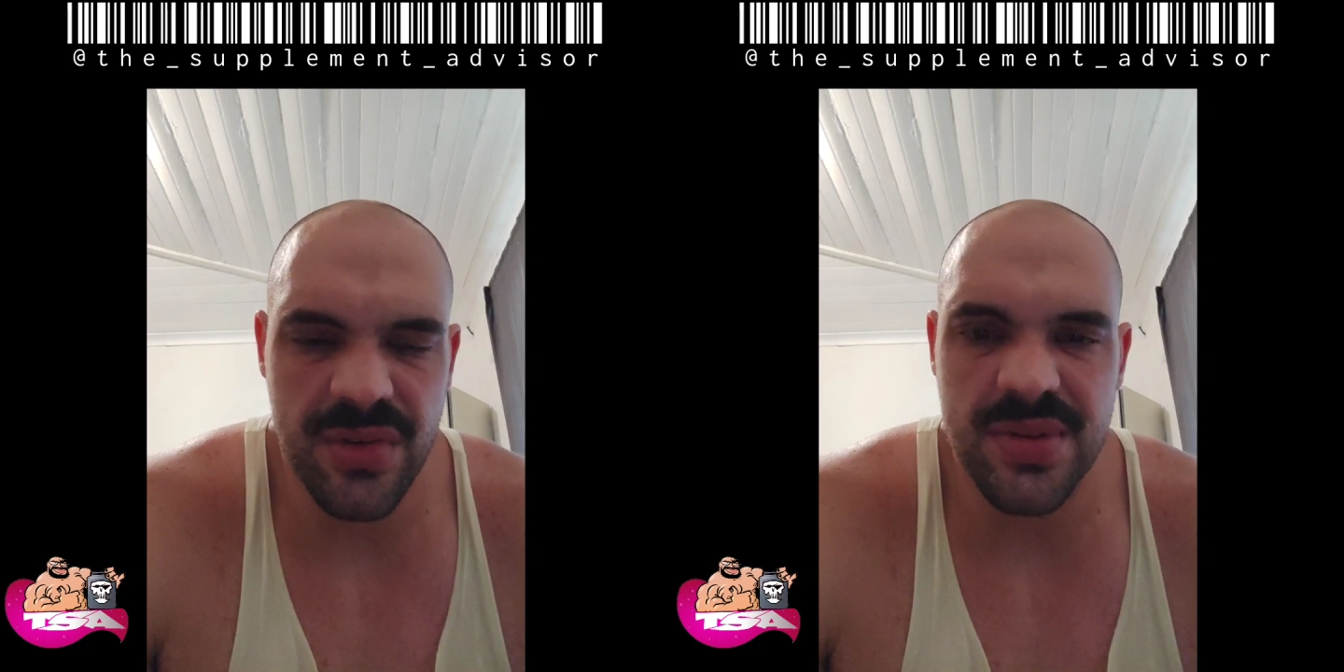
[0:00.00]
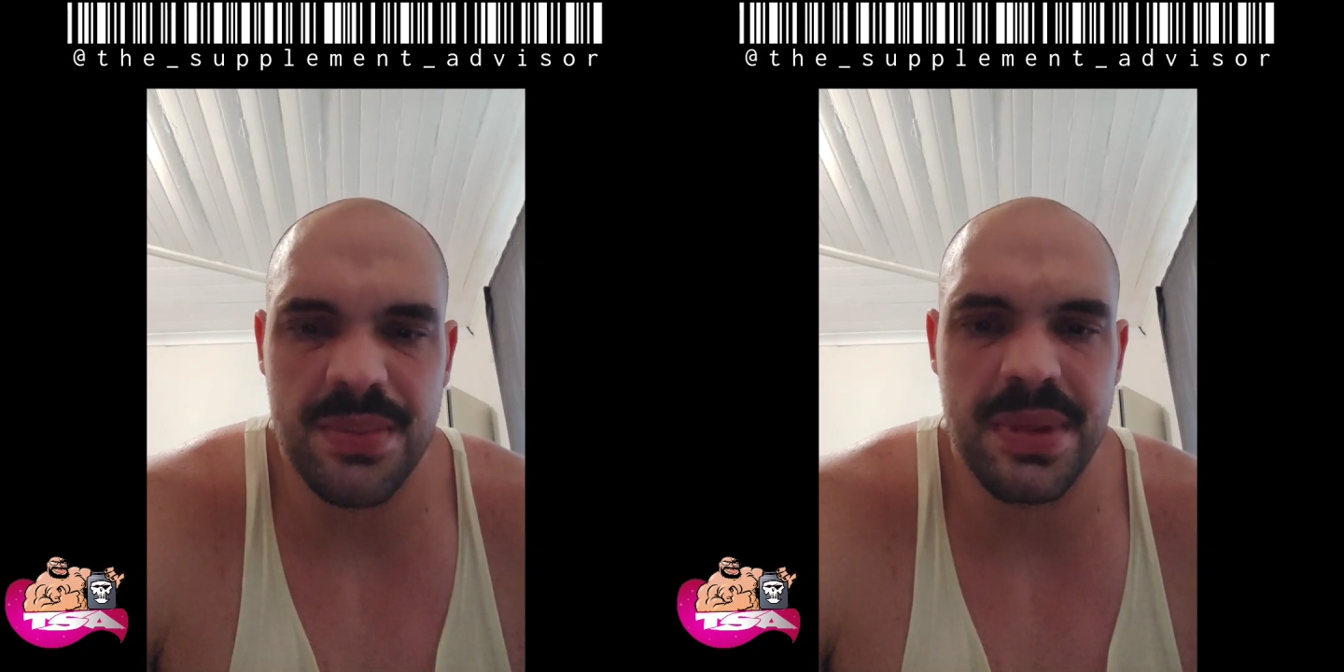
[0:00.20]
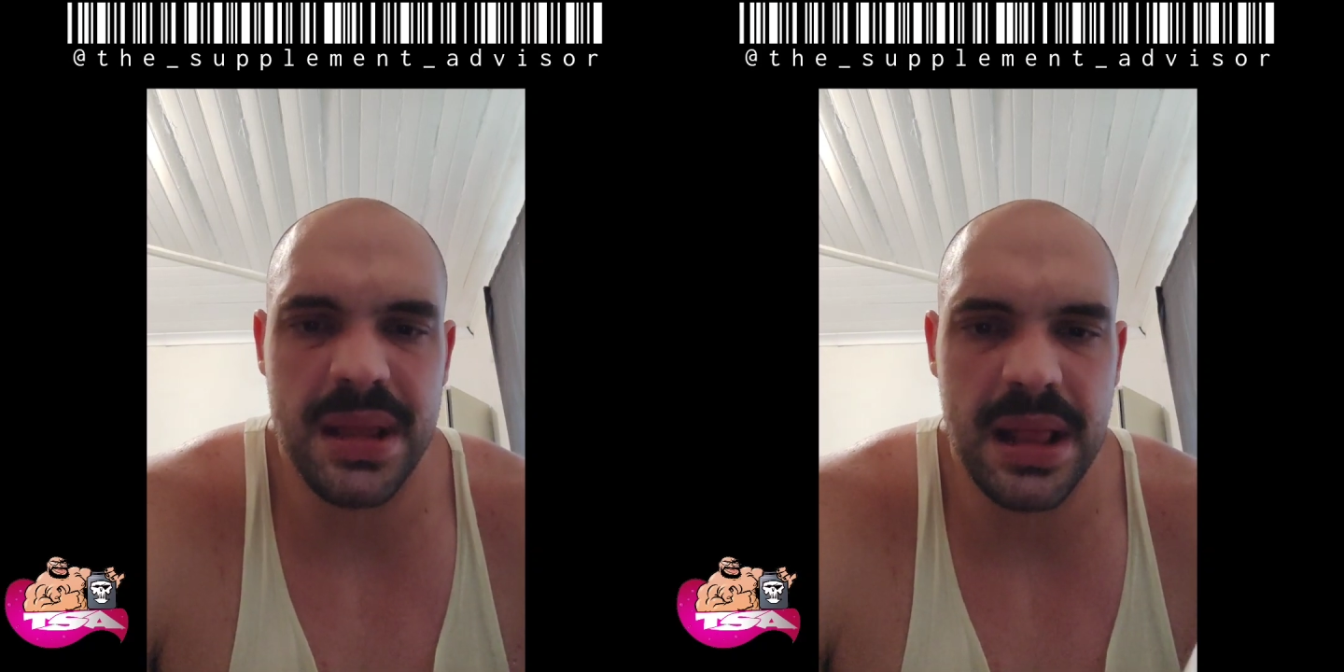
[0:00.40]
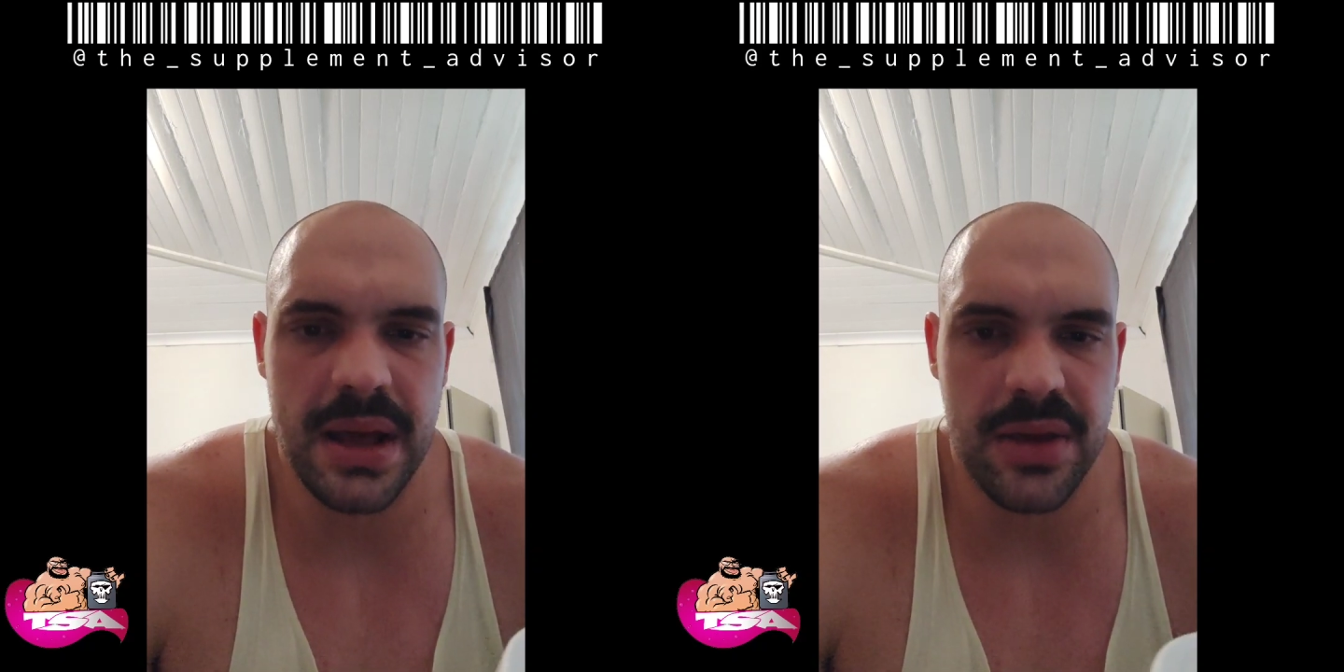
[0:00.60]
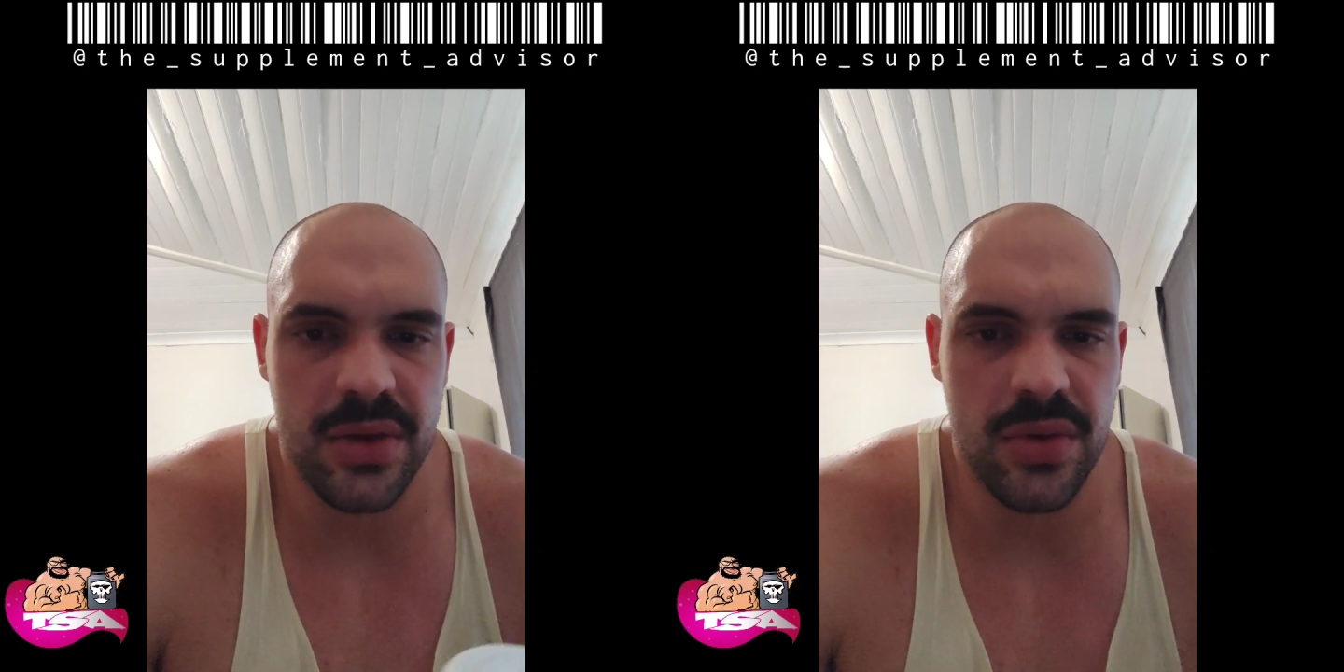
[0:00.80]
something
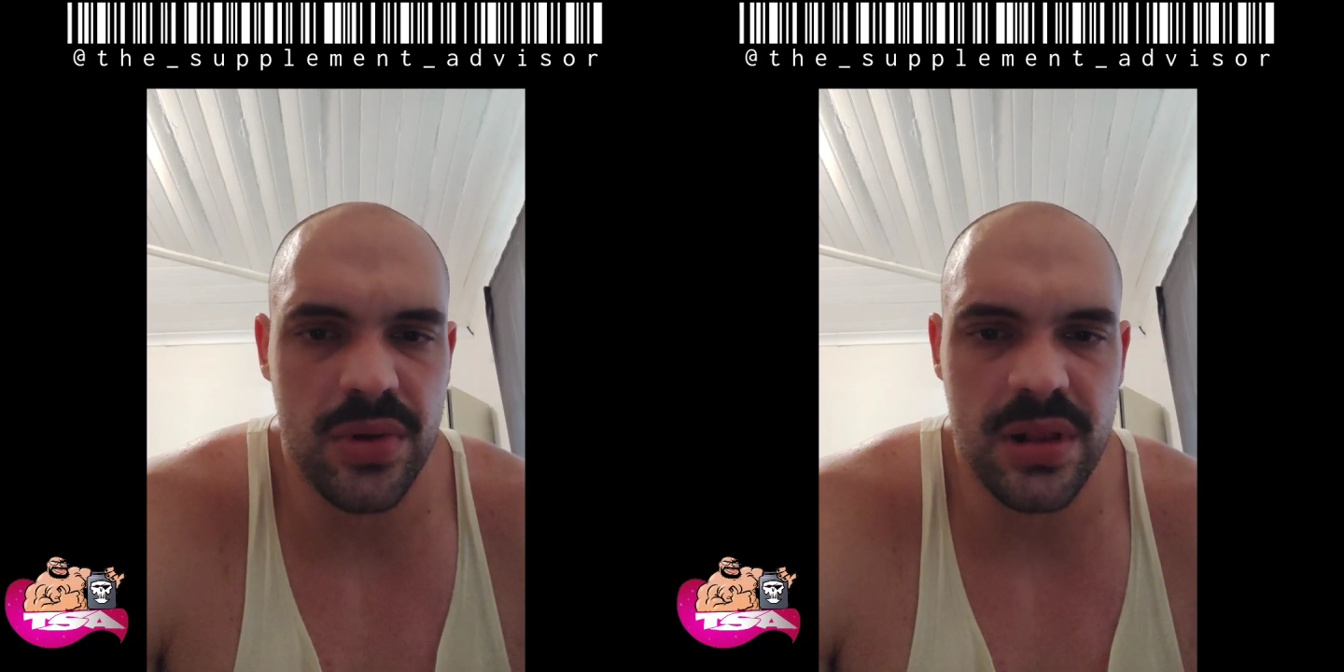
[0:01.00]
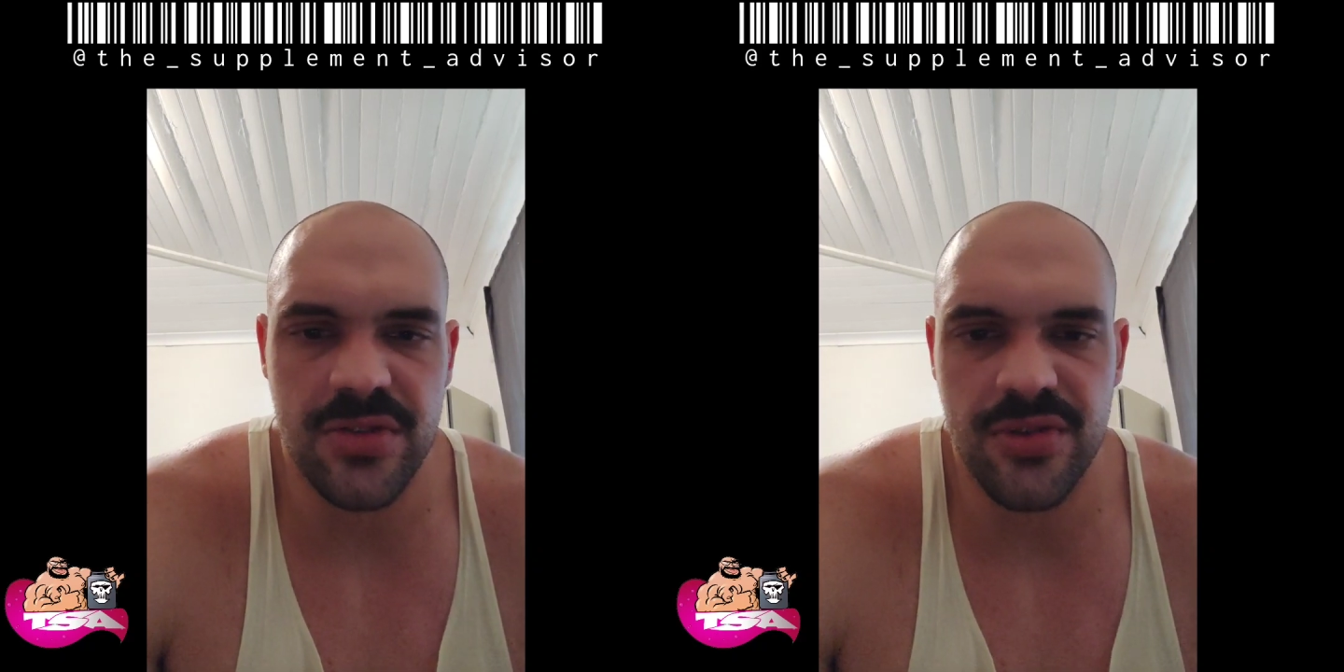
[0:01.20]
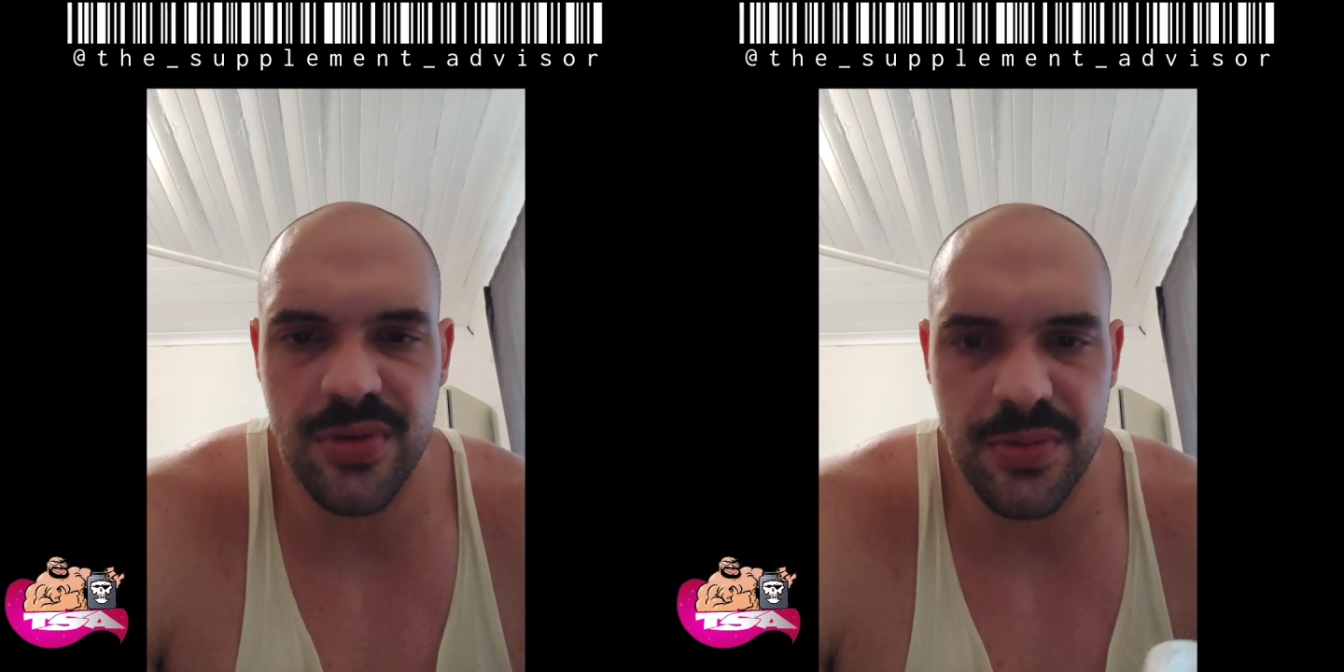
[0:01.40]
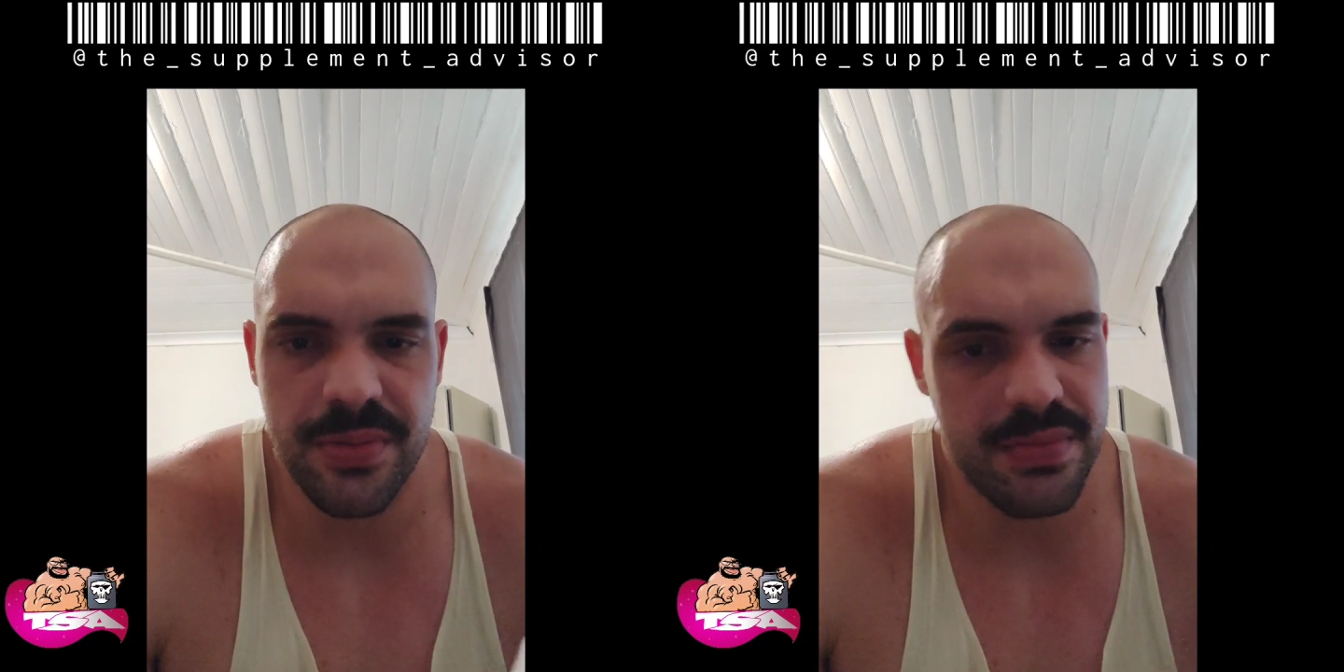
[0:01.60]
like your glycerol